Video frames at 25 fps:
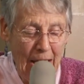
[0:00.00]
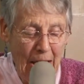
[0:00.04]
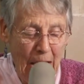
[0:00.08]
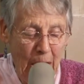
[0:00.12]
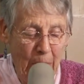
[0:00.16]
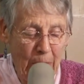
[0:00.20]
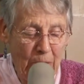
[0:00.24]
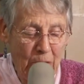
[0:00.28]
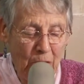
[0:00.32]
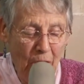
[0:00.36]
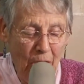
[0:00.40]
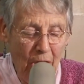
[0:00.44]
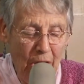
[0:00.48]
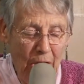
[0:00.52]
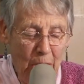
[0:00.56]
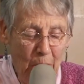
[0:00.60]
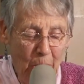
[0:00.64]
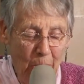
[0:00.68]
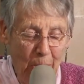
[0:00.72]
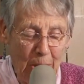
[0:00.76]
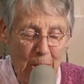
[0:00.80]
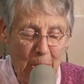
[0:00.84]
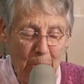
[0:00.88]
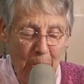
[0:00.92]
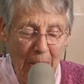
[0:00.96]
it was hard
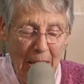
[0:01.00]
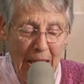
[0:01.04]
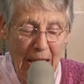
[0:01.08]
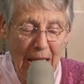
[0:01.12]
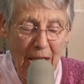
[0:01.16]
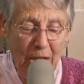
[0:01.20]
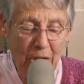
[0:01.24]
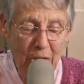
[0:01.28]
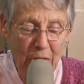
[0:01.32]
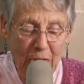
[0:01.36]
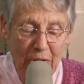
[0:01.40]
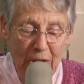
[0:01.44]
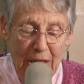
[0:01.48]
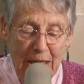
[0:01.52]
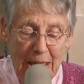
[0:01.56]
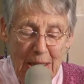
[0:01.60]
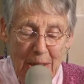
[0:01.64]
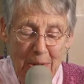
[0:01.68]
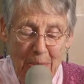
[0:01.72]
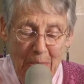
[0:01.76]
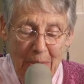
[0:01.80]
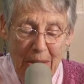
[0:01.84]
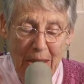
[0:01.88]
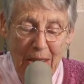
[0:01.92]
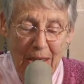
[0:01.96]
to explain to
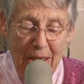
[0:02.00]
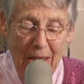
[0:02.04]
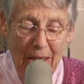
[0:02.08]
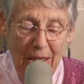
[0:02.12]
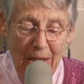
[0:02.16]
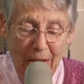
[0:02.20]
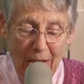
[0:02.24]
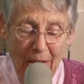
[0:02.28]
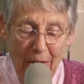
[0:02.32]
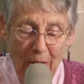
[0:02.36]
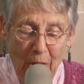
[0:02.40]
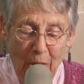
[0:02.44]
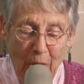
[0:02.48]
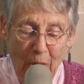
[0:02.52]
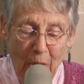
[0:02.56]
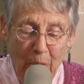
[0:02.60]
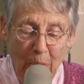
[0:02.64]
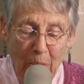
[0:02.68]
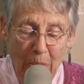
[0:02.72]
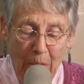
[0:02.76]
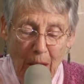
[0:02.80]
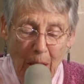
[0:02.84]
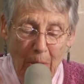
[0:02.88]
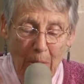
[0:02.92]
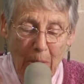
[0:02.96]
these men, who
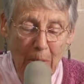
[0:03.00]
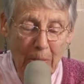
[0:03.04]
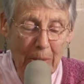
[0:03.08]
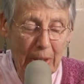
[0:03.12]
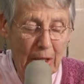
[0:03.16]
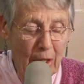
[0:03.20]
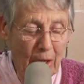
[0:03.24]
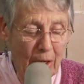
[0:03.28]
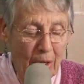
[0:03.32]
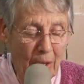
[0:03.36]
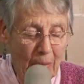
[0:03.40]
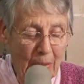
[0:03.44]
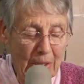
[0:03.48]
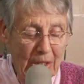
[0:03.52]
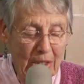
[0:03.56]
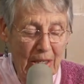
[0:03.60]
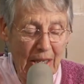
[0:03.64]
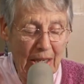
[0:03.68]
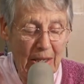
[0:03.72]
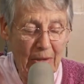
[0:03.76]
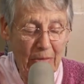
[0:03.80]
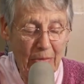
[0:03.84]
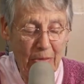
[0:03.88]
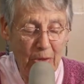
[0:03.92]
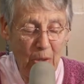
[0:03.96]
probably always
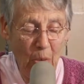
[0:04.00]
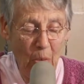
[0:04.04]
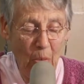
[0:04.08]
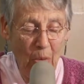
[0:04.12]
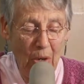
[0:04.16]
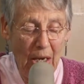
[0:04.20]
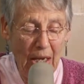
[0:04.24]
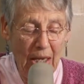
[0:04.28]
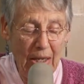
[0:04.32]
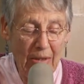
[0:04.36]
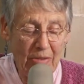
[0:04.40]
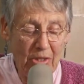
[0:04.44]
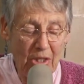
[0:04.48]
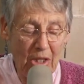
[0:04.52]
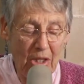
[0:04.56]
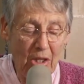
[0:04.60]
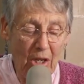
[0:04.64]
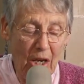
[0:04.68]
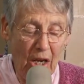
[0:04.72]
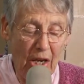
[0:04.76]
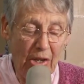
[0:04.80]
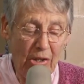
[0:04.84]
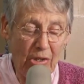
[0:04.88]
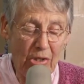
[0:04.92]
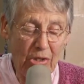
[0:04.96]
left their wives and
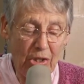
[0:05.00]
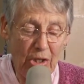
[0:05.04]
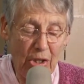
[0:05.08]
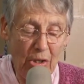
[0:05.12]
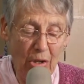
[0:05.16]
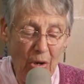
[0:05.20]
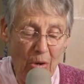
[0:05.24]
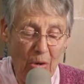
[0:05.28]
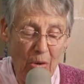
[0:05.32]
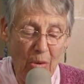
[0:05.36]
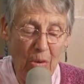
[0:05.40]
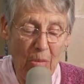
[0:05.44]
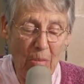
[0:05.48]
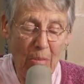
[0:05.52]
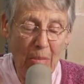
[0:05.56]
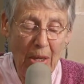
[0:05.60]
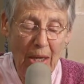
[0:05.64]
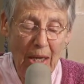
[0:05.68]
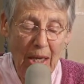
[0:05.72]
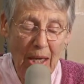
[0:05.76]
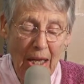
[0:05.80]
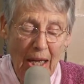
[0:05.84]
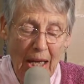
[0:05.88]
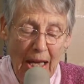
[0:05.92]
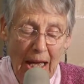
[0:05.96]
daughters at home,
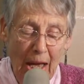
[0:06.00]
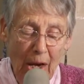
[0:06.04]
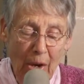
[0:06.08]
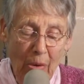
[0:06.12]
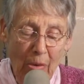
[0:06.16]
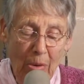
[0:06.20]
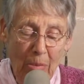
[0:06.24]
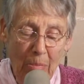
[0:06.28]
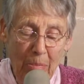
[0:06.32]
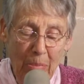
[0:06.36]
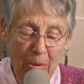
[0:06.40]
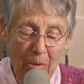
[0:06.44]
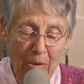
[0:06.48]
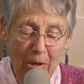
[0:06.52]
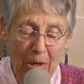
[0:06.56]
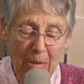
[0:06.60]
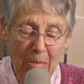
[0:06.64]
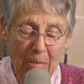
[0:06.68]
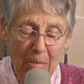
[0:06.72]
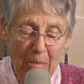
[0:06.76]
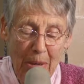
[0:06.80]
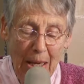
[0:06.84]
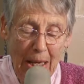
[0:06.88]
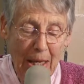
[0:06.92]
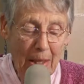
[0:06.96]
how
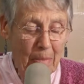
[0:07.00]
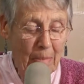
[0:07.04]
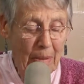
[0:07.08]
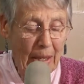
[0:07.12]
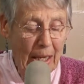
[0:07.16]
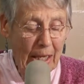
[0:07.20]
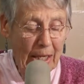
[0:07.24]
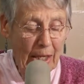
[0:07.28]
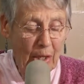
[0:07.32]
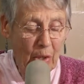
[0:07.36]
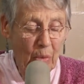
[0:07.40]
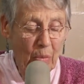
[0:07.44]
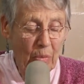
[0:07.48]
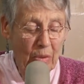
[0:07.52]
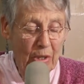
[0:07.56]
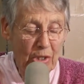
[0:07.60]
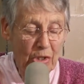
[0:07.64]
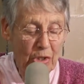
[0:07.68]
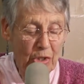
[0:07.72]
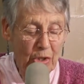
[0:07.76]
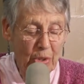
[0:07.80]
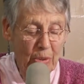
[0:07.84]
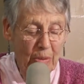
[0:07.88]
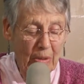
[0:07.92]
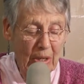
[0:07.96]
important backpacking
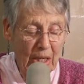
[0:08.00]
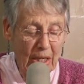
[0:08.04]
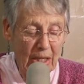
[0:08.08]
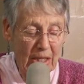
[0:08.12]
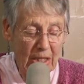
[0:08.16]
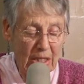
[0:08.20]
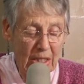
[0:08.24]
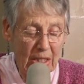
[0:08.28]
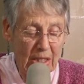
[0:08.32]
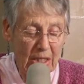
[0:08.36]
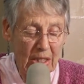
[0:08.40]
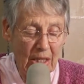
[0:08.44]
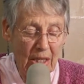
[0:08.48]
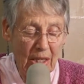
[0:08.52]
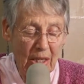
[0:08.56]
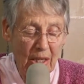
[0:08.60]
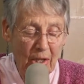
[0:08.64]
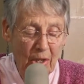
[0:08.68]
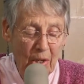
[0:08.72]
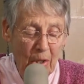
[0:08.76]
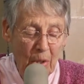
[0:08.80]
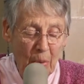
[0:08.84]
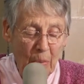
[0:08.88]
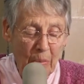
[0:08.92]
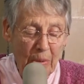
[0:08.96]
was to us.
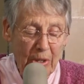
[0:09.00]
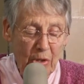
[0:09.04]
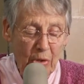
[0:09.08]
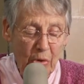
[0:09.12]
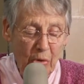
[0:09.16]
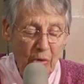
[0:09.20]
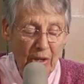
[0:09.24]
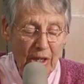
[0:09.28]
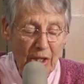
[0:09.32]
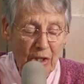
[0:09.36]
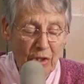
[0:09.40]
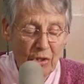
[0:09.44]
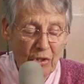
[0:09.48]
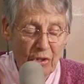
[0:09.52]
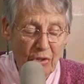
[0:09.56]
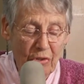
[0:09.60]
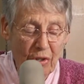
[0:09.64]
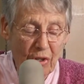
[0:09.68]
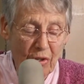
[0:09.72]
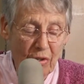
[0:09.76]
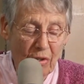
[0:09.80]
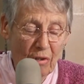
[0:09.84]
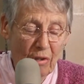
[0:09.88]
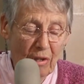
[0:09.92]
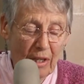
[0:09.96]
We treasured
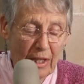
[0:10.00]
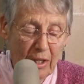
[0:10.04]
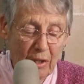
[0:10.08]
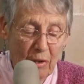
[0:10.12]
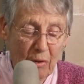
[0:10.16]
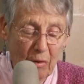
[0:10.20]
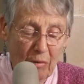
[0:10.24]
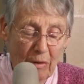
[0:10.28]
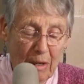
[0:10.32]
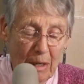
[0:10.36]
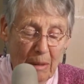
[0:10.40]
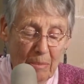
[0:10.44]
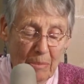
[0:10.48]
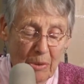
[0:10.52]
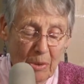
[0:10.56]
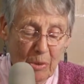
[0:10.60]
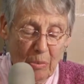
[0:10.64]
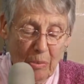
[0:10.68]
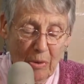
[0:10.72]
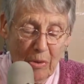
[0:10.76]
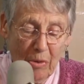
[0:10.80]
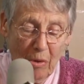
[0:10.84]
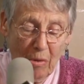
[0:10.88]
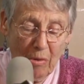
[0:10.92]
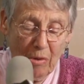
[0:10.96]
the early trips
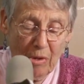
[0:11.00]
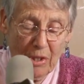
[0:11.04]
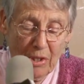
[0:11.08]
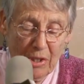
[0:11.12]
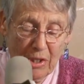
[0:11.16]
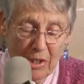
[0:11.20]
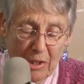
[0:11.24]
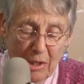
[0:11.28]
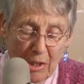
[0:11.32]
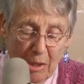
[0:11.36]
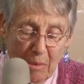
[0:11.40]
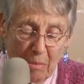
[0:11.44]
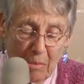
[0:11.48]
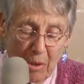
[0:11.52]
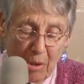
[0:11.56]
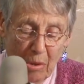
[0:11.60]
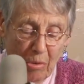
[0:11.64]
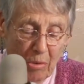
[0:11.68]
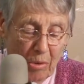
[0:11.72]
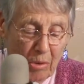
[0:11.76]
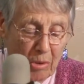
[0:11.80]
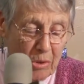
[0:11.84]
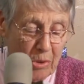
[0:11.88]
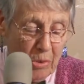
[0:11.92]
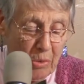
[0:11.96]
with horses and
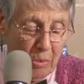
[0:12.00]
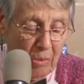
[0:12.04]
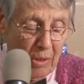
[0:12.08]
mules